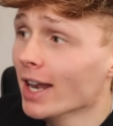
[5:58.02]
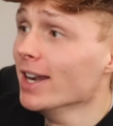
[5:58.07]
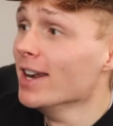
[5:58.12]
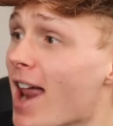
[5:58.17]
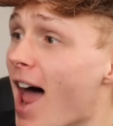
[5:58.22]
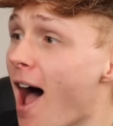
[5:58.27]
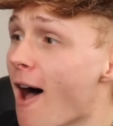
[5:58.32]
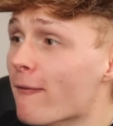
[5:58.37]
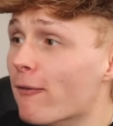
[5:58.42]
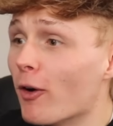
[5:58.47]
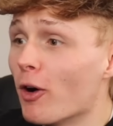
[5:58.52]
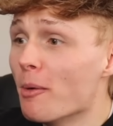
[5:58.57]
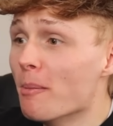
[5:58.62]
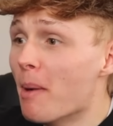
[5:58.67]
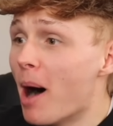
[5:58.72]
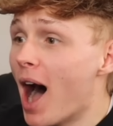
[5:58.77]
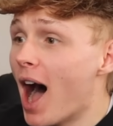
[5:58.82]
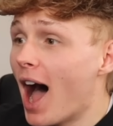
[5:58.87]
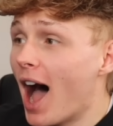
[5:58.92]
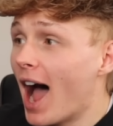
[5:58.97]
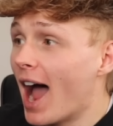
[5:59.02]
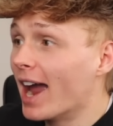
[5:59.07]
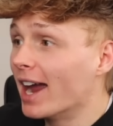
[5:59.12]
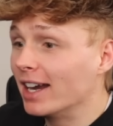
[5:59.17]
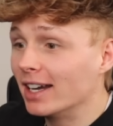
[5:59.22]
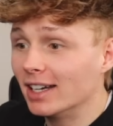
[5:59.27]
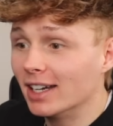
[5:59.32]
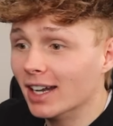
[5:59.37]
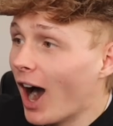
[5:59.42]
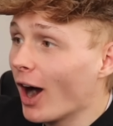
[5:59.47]
Never
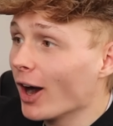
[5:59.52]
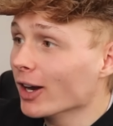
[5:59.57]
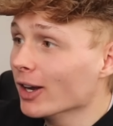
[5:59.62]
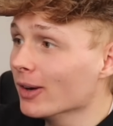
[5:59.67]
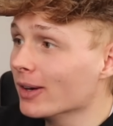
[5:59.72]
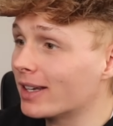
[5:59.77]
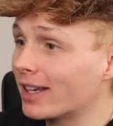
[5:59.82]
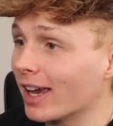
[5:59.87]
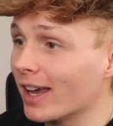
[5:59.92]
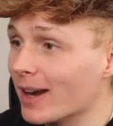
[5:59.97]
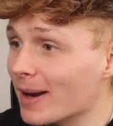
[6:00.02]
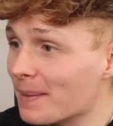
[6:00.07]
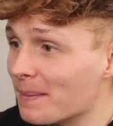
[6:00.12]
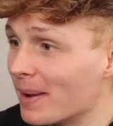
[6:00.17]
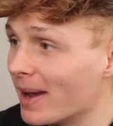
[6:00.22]
mind! Are you kidding